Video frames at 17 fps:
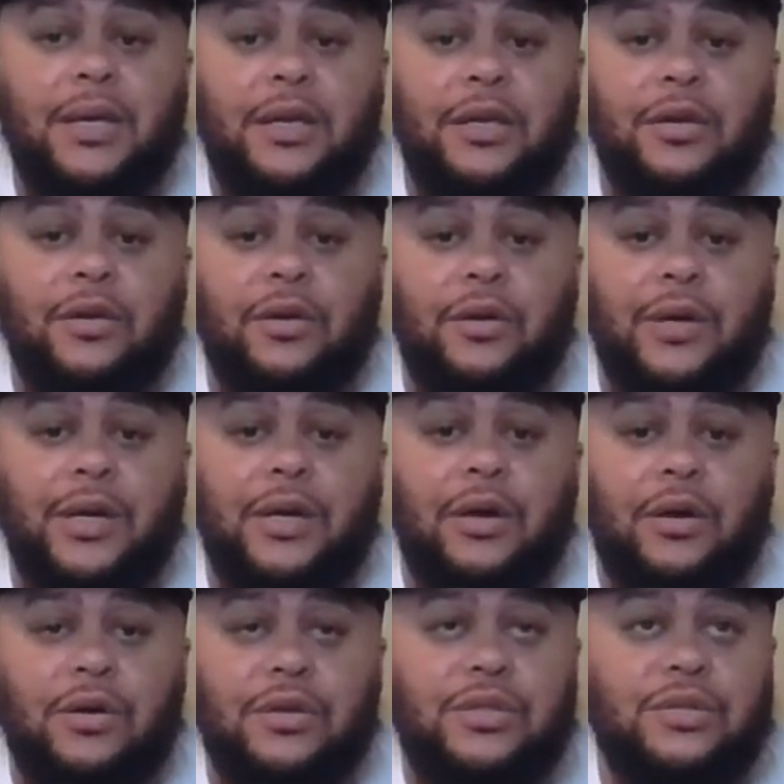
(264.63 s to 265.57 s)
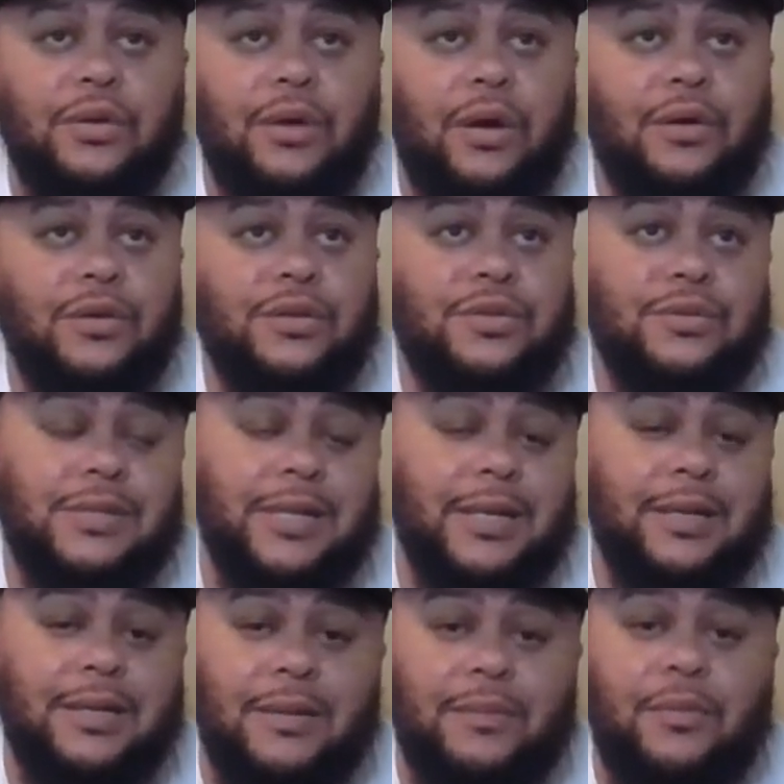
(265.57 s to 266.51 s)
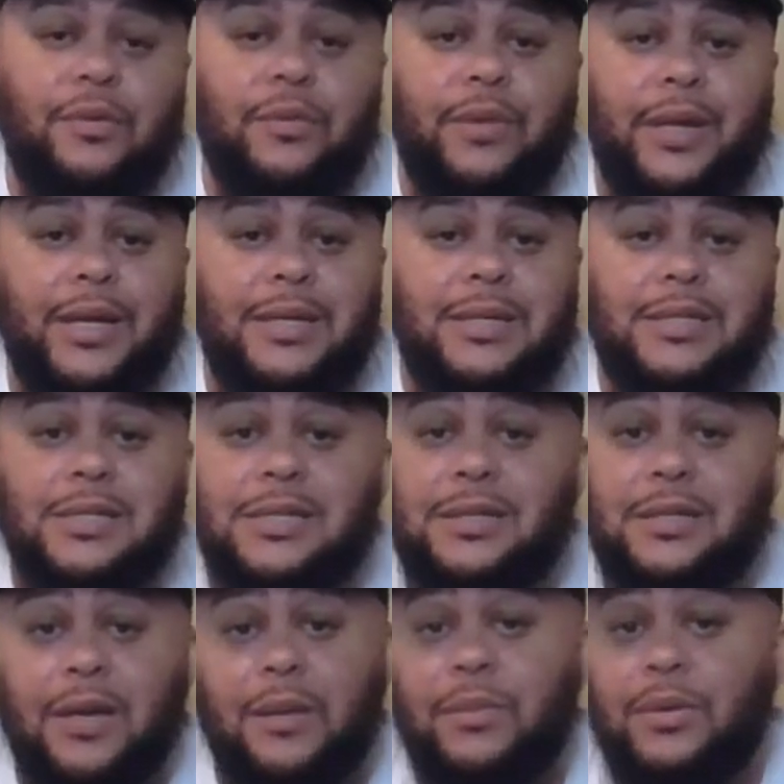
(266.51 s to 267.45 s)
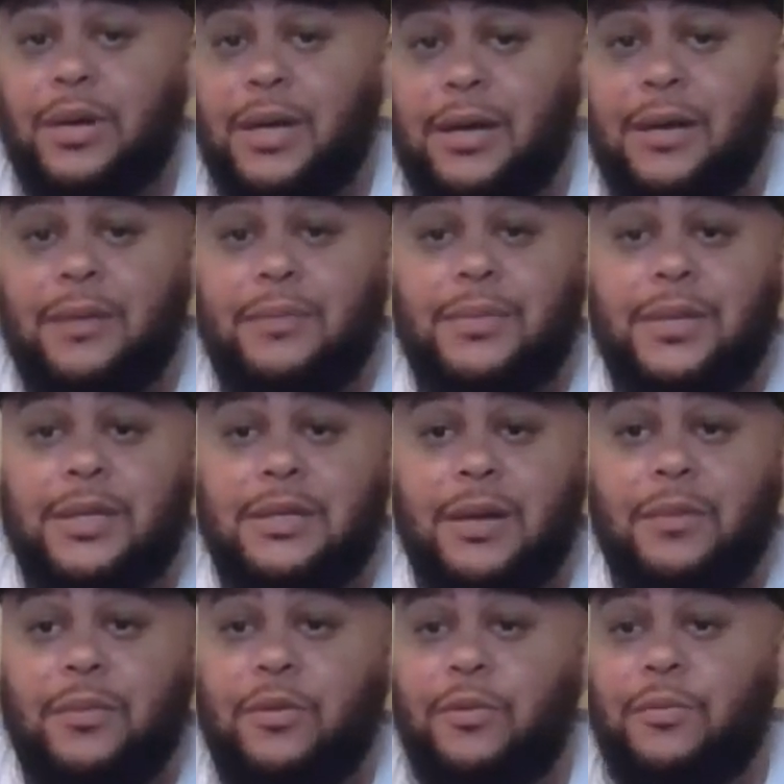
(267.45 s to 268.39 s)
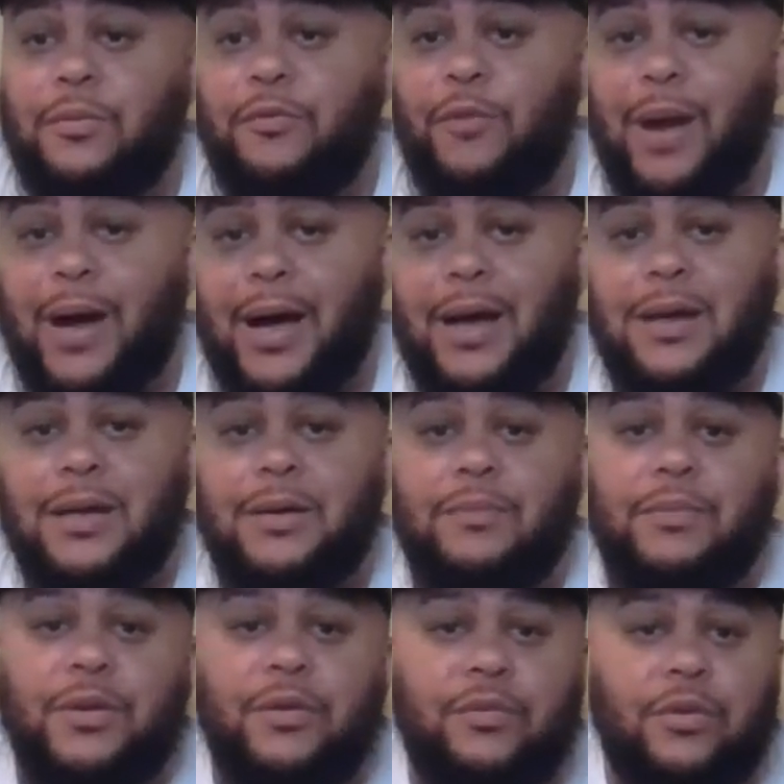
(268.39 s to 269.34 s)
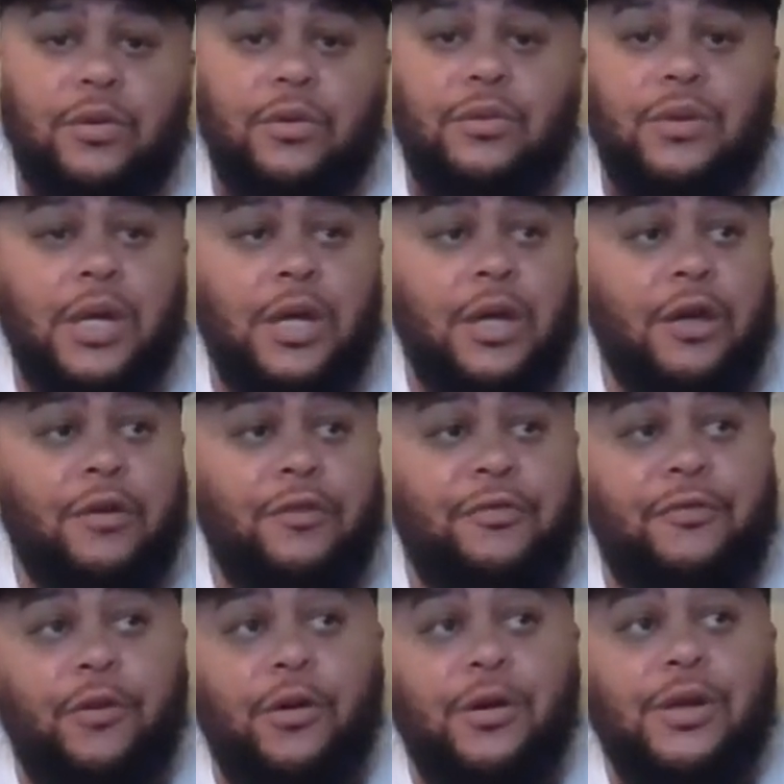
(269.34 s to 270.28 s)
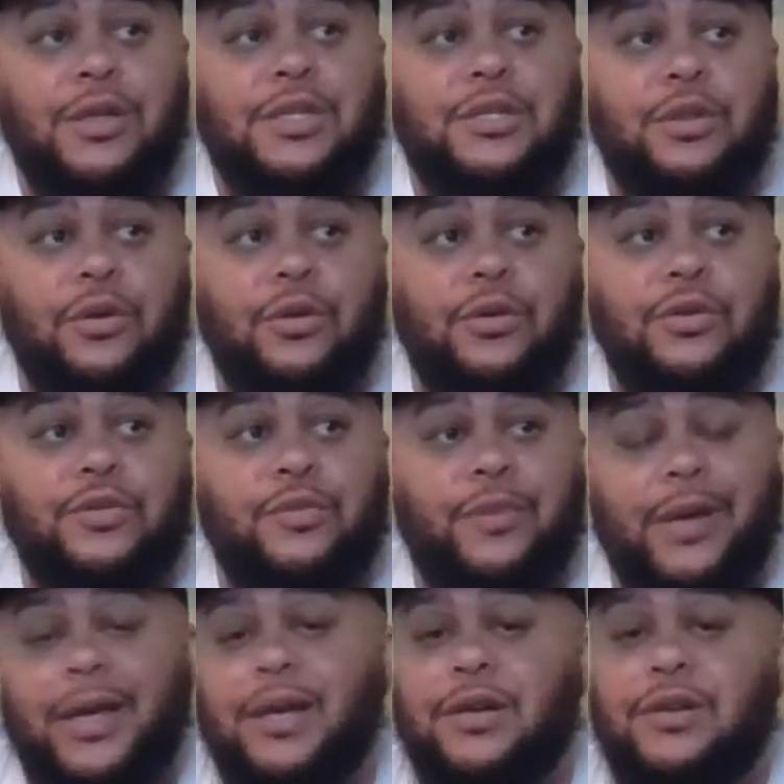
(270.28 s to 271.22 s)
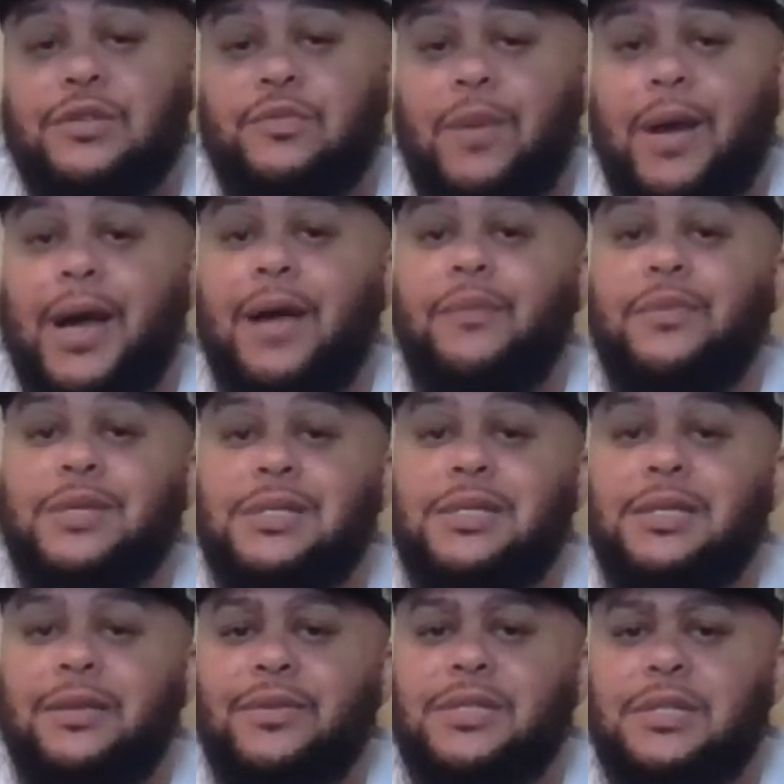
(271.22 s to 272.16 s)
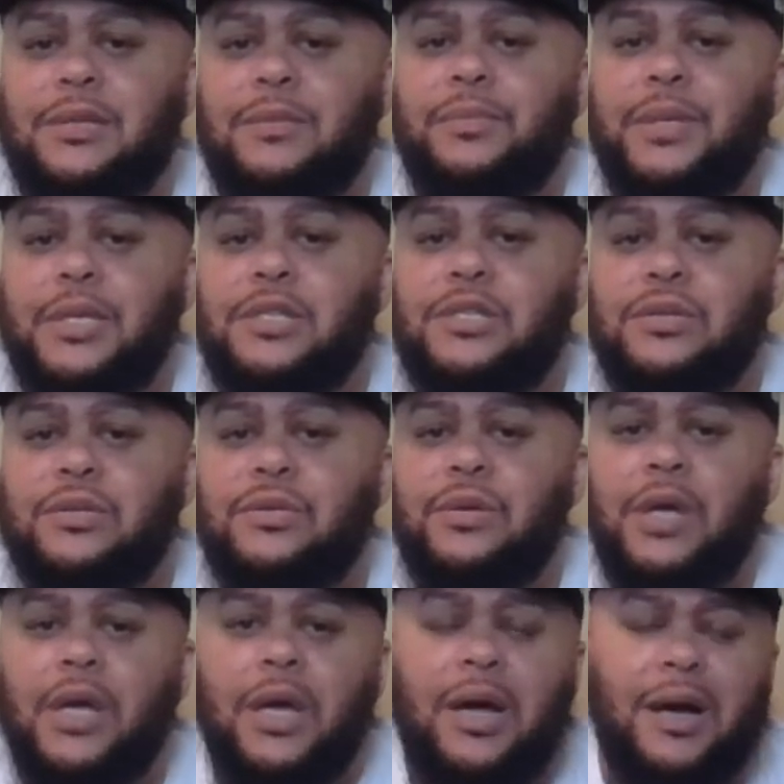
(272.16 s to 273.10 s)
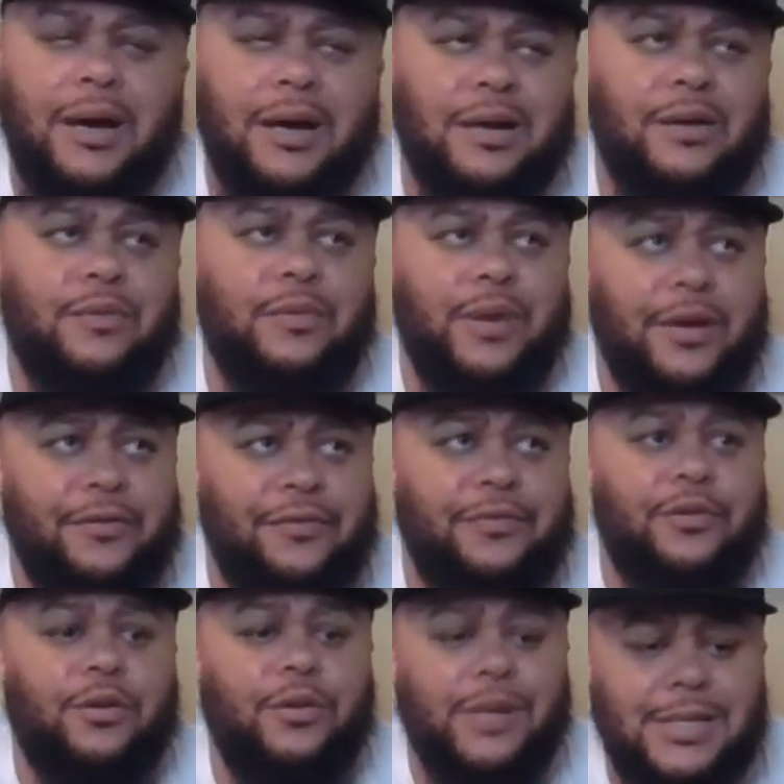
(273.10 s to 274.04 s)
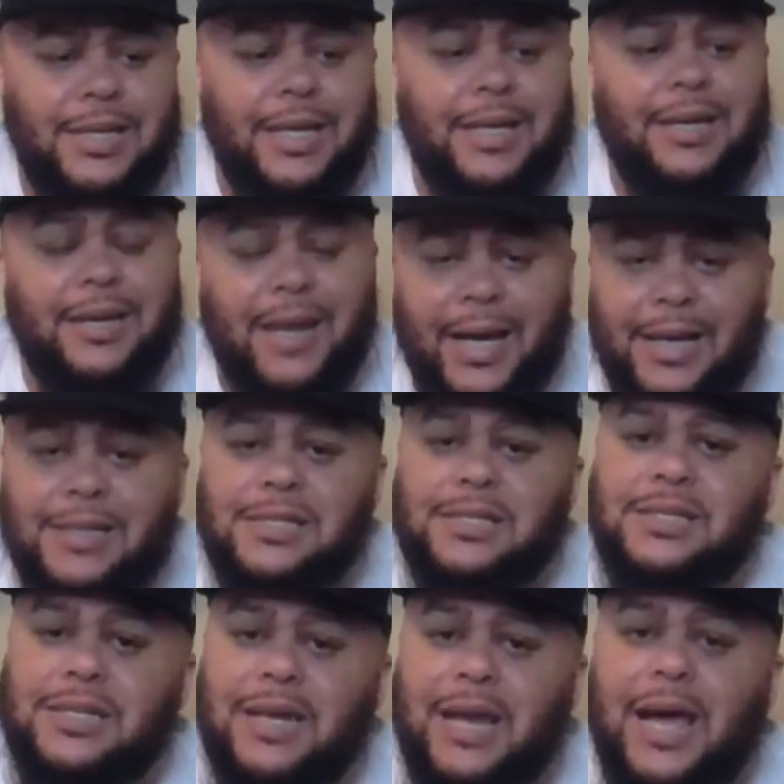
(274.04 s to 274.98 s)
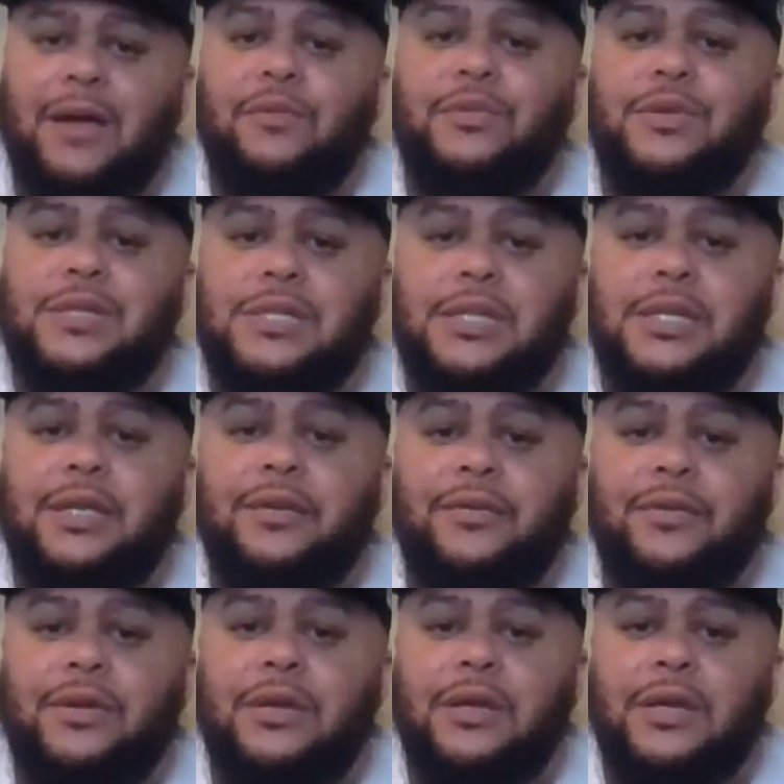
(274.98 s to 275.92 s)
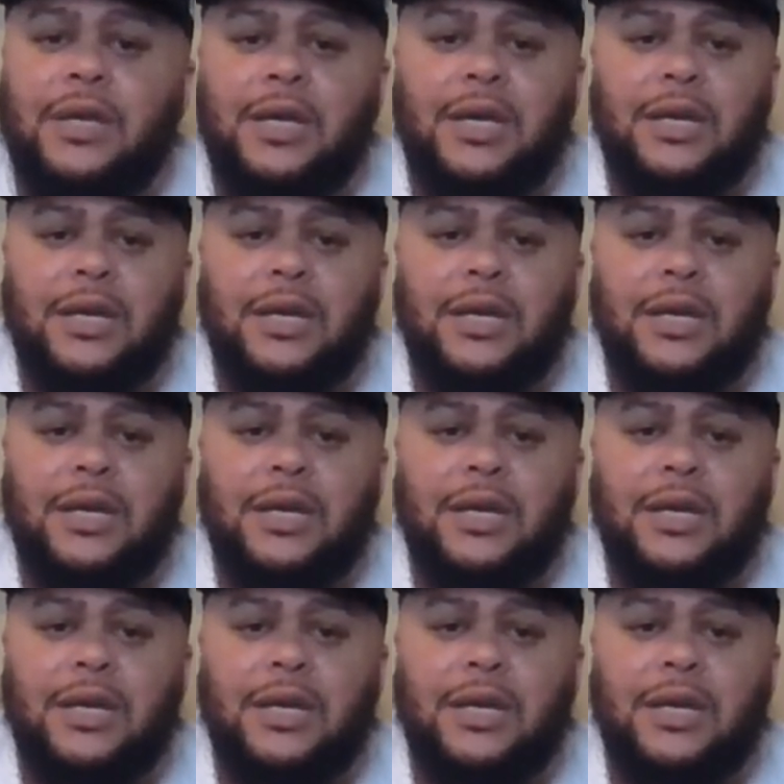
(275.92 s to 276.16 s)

You know, and also take them away, just double them and double Waller, Monroe, force those Raiders wide receivers to beat you. Hunter Renfrow is a nice slot receiver.